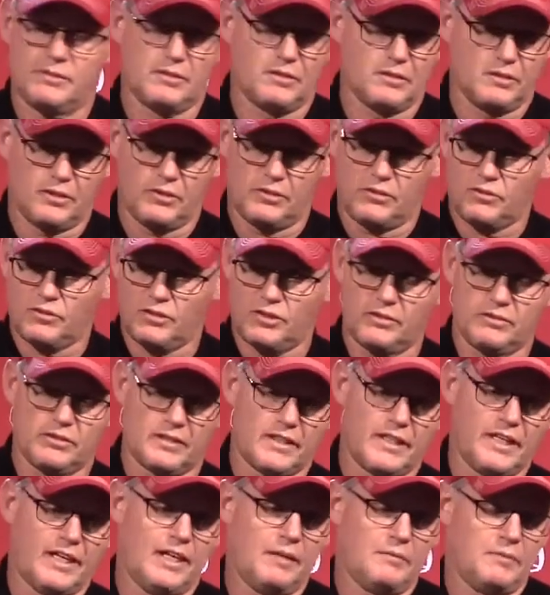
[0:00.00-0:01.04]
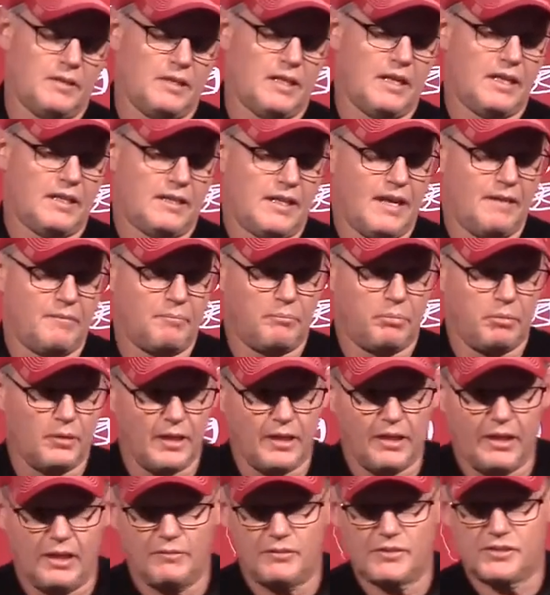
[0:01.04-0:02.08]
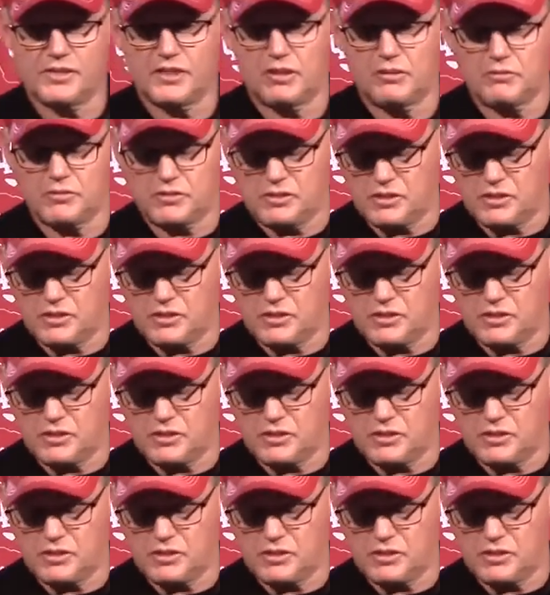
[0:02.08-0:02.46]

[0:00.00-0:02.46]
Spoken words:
you know, and early in the game, and not have them play every single